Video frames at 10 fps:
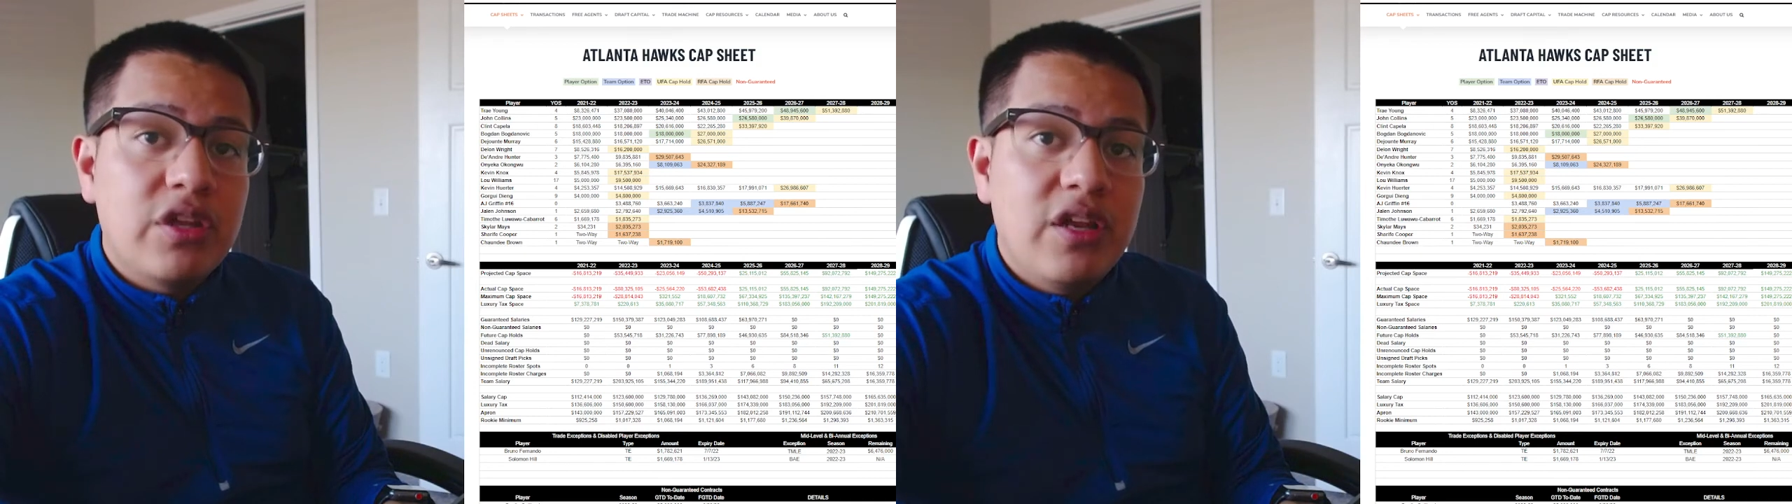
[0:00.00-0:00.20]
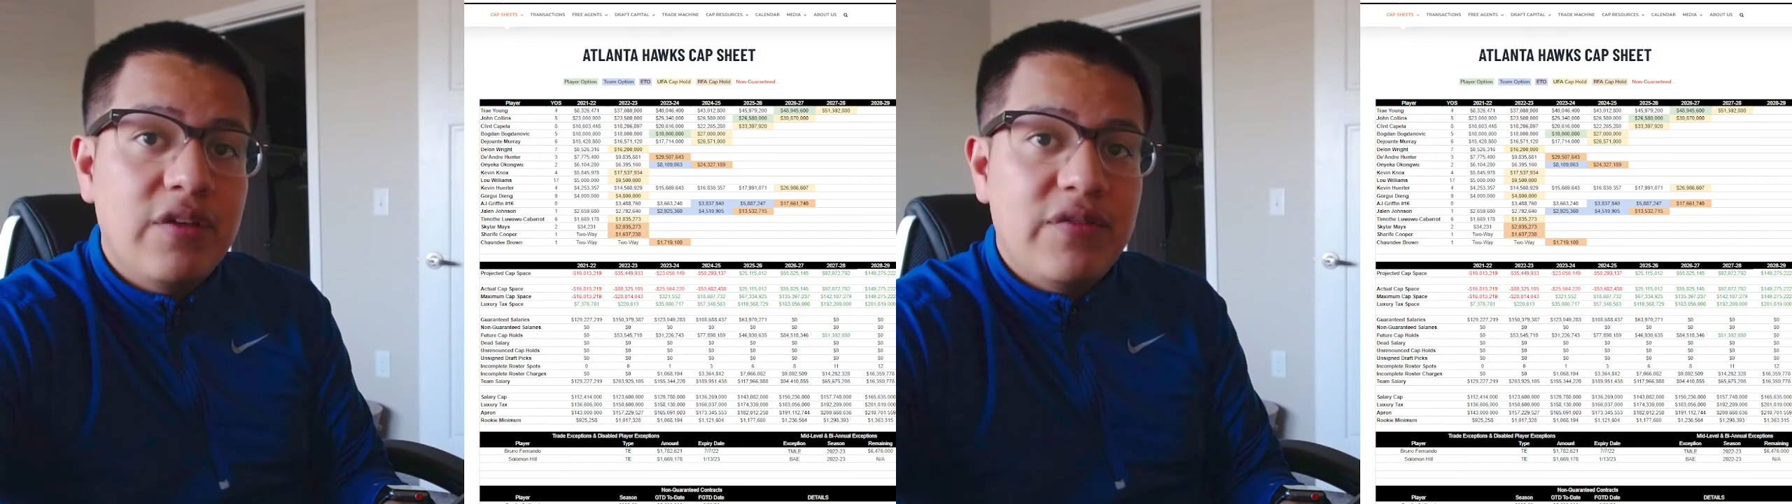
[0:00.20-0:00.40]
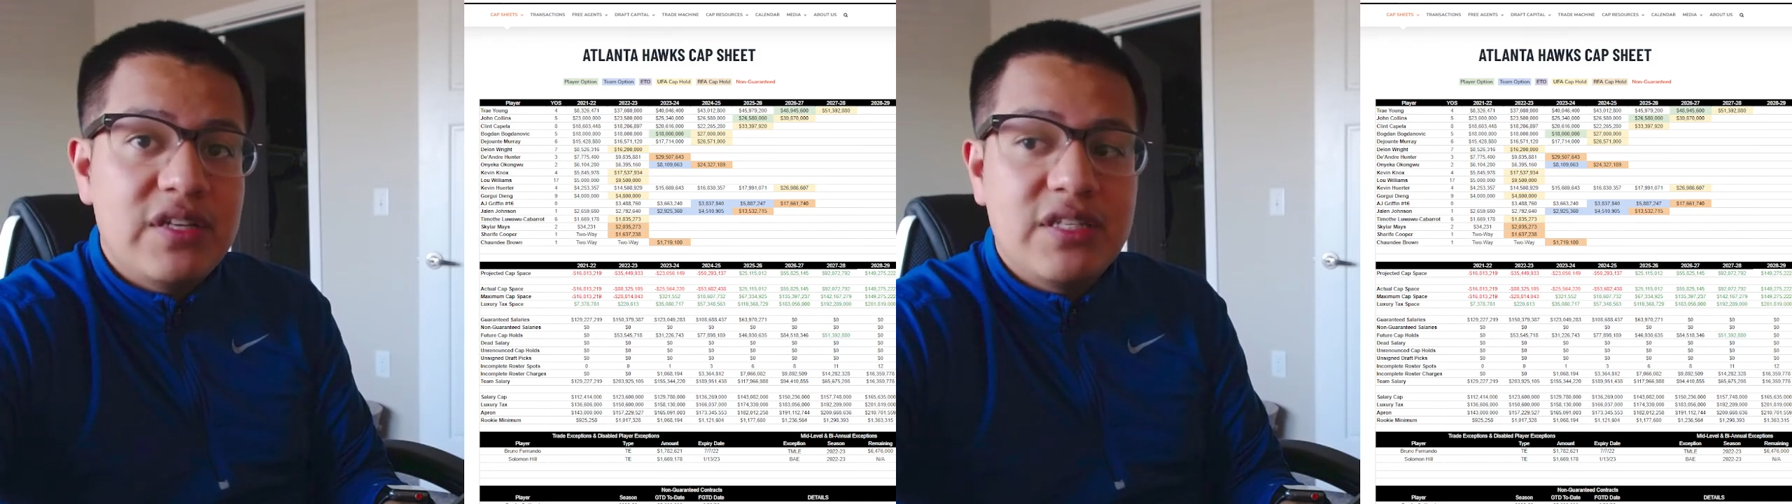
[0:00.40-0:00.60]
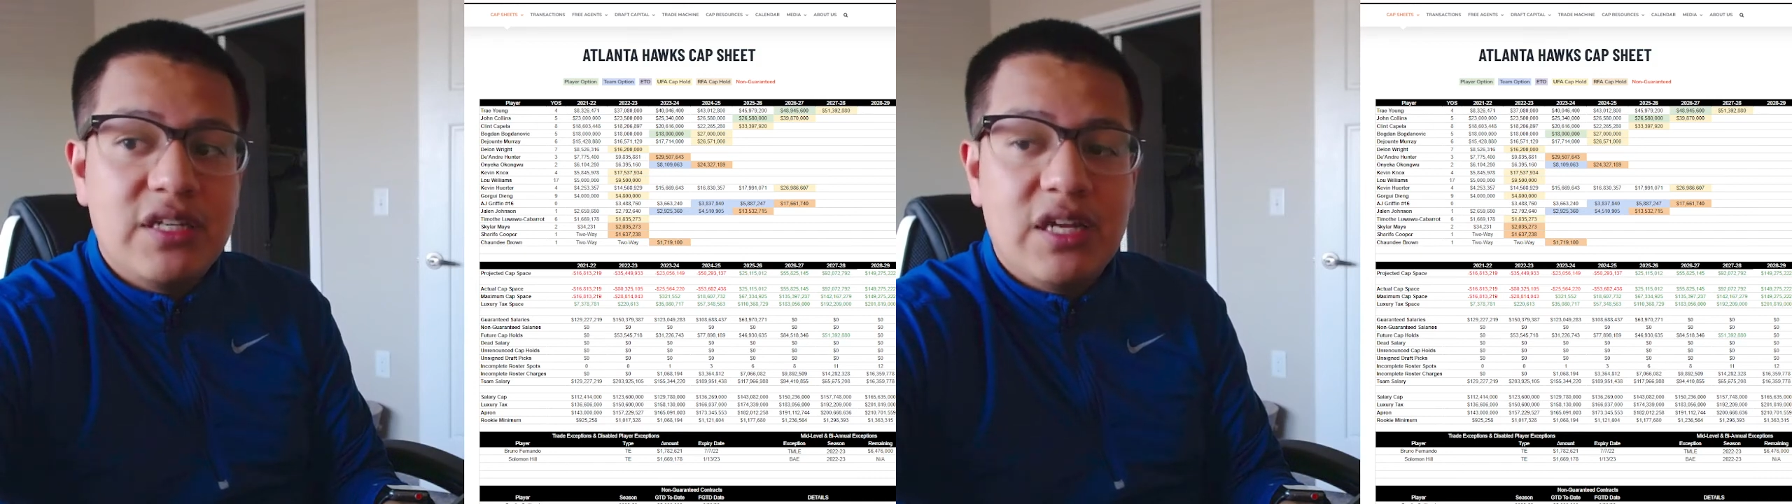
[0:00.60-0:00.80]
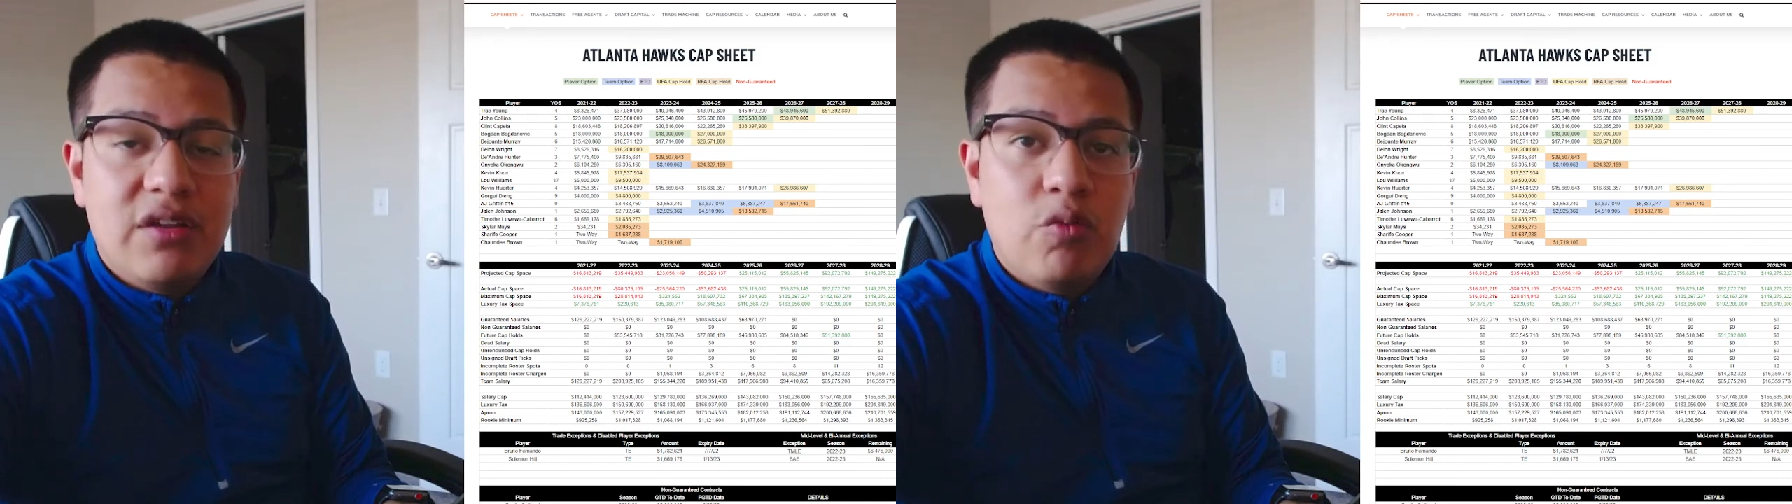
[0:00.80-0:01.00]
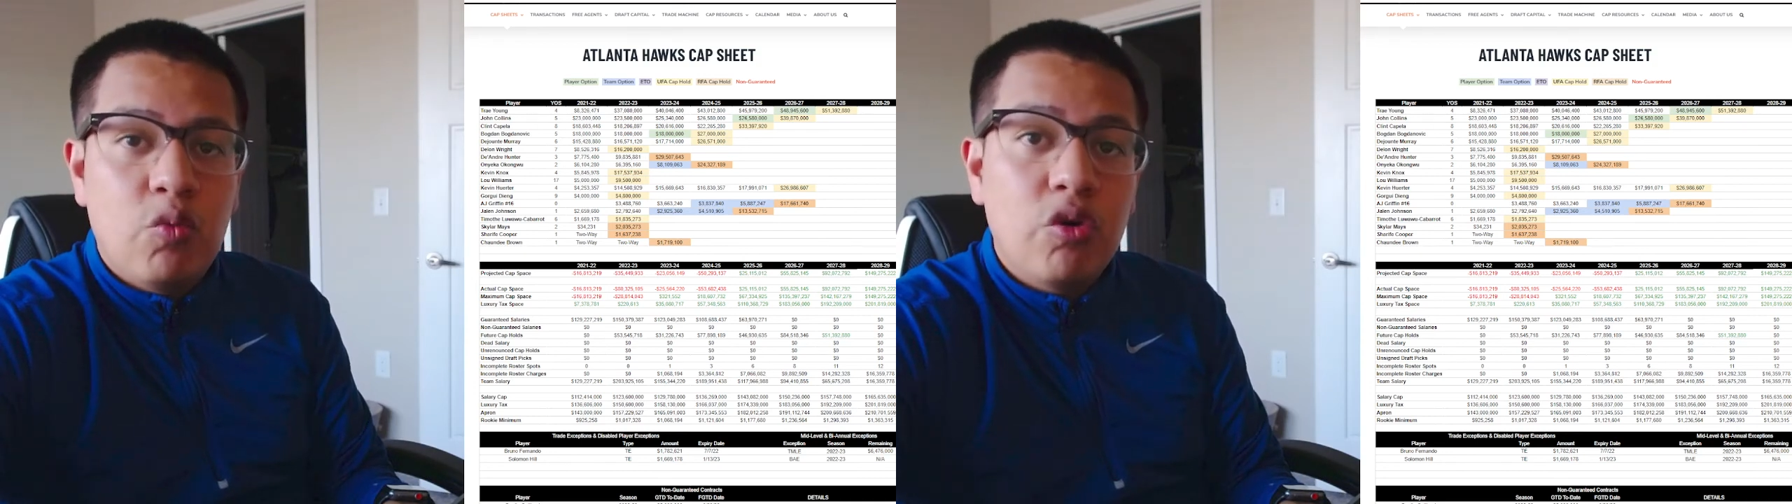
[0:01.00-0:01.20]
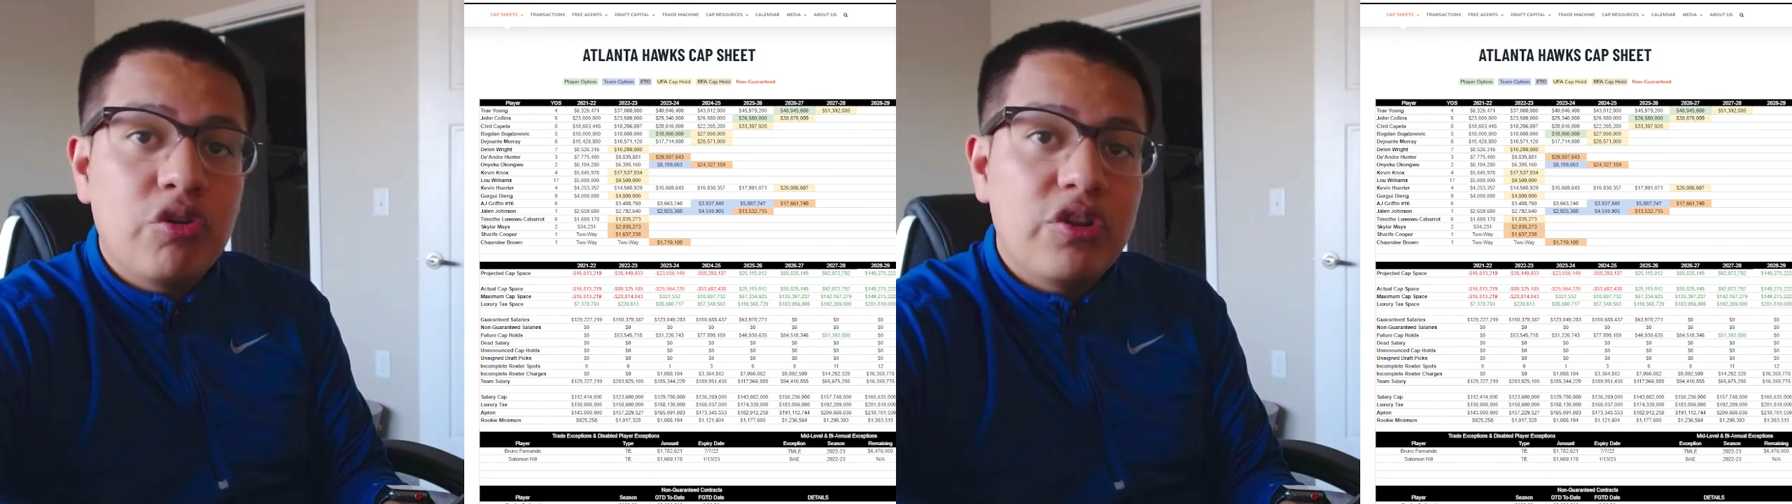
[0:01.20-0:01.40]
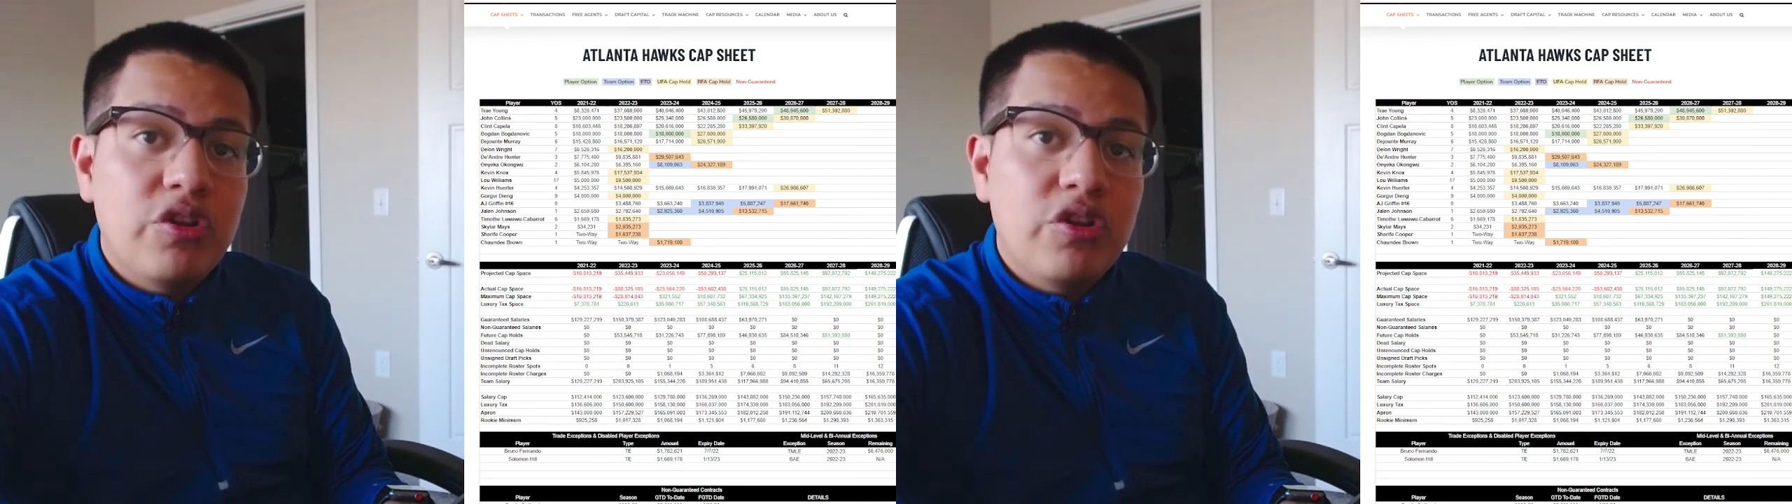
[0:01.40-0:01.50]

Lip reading: investing and worth